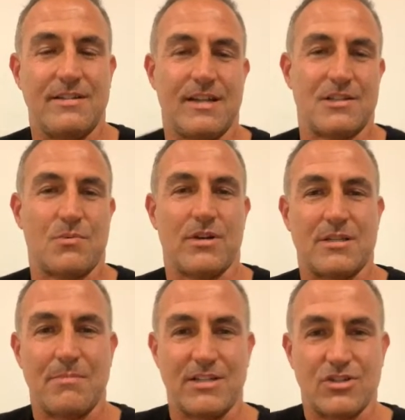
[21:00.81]
does what
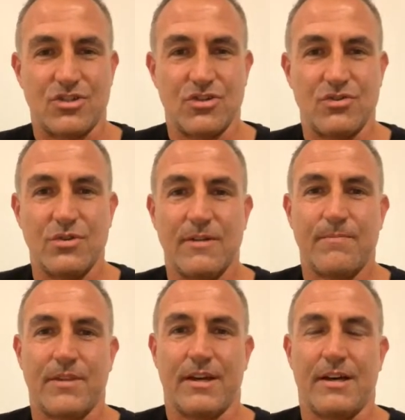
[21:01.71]
it's meant to do,
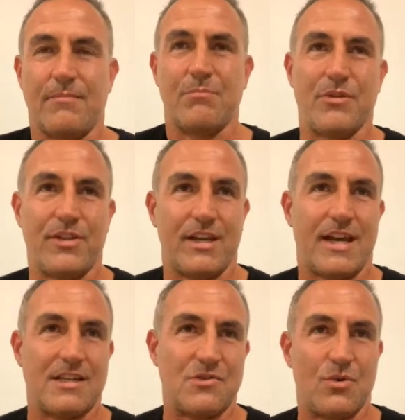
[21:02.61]
but then
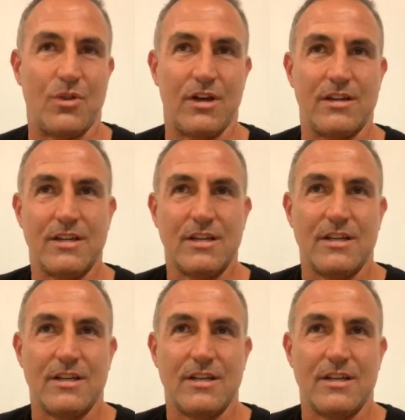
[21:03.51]
has all the